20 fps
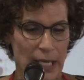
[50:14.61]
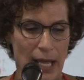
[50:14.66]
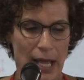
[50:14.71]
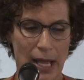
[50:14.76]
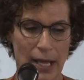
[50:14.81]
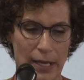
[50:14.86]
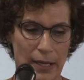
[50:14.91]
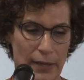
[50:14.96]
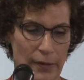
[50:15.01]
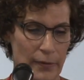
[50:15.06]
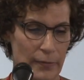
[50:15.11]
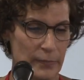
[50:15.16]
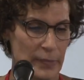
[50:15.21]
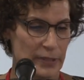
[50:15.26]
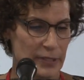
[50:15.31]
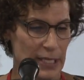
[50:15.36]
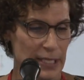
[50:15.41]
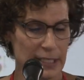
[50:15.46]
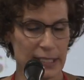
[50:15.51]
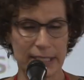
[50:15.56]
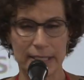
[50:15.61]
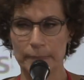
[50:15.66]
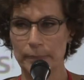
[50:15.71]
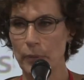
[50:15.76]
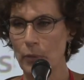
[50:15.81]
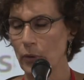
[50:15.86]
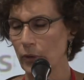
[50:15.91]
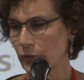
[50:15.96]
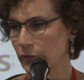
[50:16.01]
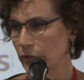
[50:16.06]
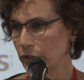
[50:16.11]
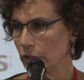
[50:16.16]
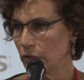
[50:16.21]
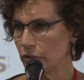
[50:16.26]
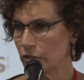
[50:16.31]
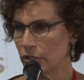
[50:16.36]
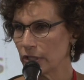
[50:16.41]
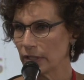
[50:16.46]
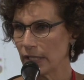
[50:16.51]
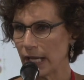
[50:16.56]
Uh, that it's important you
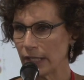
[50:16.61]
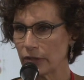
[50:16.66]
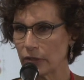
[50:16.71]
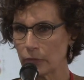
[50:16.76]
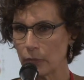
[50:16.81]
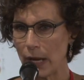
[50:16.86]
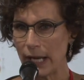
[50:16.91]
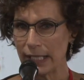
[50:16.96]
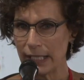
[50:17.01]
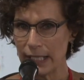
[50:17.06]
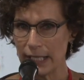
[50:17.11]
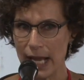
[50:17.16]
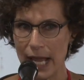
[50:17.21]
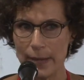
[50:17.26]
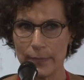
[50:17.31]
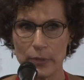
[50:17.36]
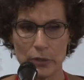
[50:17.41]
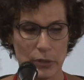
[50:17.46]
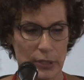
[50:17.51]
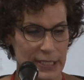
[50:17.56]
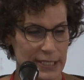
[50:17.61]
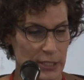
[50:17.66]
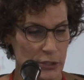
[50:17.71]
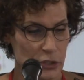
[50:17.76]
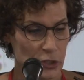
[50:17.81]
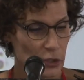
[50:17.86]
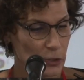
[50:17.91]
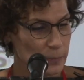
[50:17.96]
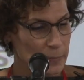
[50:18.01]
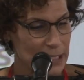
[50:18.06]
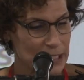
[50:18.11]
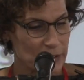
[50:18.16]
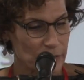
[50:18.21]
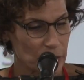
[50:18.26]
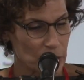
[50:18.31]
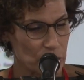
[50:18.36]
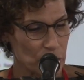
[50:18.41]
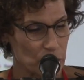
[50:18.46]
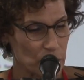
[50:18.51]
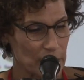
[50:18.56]
select the right cannabinoids and terpenes
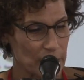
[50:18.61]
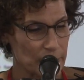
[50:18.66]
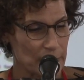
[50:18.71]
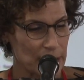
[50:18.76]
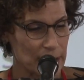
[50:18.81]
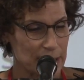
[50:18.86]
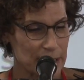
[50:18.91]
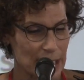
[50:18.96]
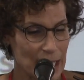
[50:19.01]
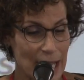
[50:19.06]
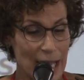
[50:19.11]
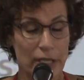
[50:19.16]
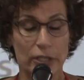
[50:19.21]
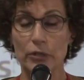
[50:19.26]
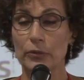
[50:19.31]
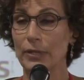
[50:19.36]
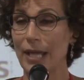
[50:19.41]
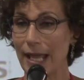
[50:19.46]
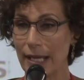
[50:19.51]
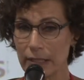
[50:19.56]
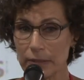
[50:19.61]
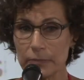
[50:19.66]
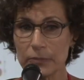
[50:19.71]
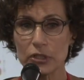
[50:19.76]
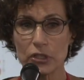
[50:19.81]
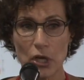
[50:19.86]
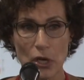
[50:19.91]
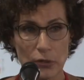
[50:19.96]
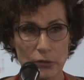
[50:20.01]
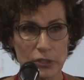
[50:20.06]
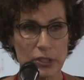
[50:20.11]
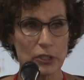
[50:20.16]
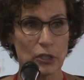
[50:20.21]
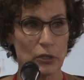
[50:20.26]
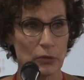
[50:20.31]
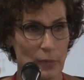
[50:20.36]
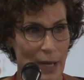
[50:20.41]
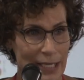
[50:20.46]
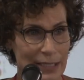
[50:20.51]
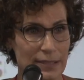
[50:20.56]
for your treatment. You can dose
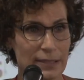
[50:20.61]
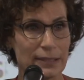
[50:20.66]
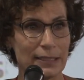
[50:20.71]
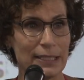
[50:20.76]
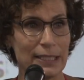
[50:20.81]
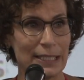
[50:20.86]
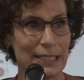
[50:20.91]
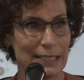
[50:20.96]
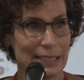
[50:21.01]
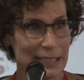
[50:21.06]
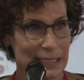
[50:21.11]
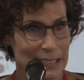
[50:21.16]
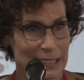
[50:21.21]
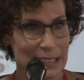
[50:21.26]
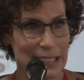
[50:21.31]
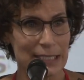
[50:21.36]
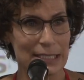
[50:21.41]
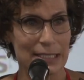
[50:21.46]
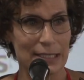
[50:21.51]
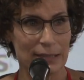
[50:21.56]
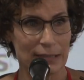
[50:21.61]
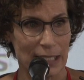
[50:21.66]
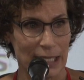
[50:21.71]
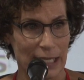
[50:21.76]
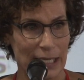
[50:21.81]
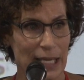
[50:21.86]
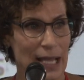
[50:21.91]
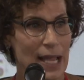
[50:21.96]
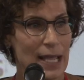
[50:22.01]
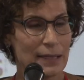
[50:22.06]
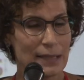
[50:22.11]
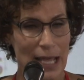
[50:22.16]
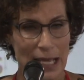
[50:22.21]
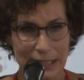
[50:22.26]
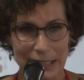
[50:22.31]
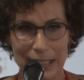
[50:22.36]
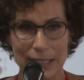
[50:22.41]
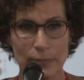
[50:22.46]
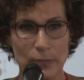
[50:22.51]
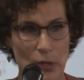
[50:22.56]
correctly and consistently.
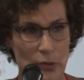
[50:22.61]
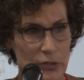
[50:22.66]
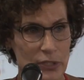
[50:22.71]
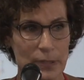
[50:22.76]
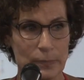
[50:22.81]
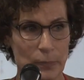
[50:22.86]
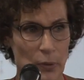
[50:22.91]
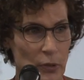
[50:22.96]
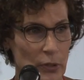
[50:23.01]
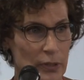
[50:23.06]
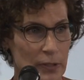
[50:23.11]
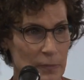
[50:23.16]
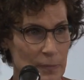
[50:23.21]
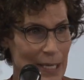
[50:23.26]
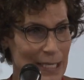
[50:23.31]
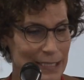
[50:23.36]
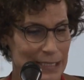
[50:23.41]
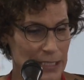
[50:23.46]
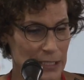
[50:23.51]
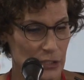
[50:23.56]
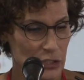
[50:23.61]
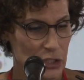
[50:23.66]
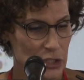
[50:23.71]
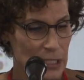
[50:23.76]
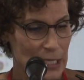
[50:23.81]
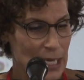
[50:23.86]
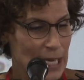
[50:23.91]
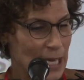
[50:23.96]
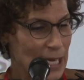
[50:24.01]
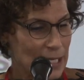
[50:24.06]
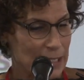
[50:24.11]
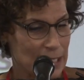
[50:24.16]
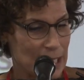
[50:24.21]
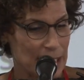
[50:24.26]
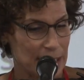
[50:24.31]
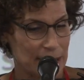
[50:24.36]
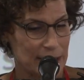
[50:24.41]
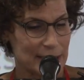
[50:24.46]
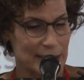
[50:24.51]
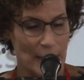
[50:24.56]
That's the most important message. And
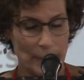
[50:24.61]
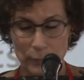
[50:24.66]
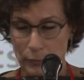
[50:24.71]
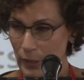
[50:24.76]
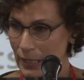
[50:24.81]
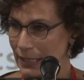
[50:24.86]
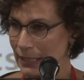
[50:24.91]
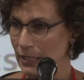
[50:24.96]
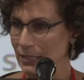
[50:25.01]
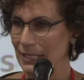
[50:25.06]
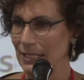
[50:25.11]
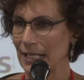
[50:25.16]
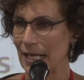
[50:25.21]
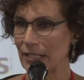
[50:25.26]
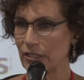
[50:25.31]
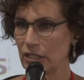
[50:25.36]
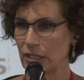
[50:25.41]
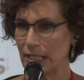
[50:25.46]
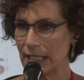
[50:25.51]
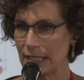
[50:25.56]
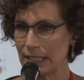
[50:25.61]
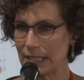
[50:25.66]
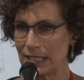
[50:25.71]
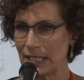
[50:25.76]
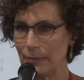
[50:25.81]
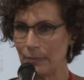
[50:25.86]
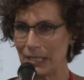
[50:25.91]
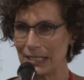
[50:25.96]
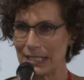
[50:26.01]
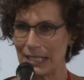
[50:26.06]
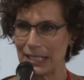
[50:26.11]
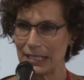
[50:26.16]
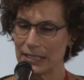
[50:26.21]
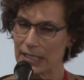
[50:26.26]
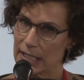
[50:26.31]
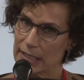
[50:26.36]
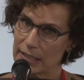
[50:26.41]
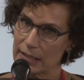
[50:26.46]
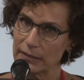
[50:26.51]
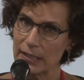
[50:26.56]
then separating the T H C and C B D
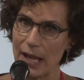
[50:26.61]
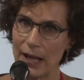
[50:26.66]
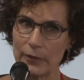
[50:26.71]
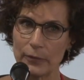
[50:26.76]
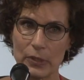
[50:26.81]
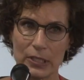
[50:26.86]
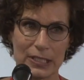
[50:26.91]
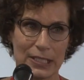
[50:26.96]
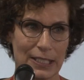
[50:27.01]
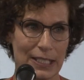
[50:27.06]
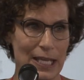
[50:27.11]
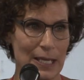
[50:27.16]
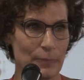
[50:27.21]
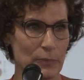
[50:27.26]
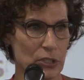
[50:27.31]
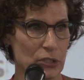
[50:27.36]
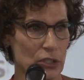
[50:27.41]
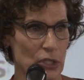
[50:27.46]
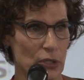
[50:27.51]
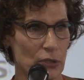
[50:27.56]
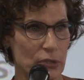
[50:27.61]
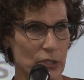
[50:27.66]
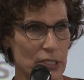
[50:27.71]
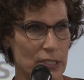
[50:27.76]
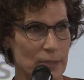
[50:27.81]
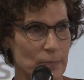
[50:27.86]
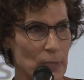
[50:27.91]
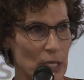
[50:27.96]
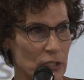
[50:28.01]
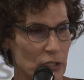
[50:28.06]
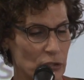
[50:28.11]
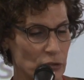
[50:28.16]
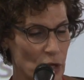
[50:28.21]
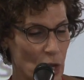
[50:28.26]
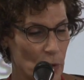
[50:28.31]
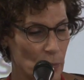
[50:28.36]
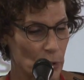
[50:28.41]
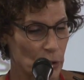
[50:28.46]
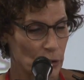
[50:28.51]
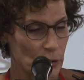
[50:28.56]
does allow us to keep the doses much
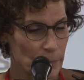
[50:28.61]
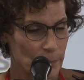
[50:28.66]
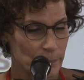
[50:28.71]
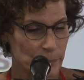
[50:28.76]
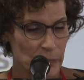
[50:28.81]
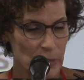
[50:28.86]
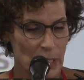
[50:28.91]
lower.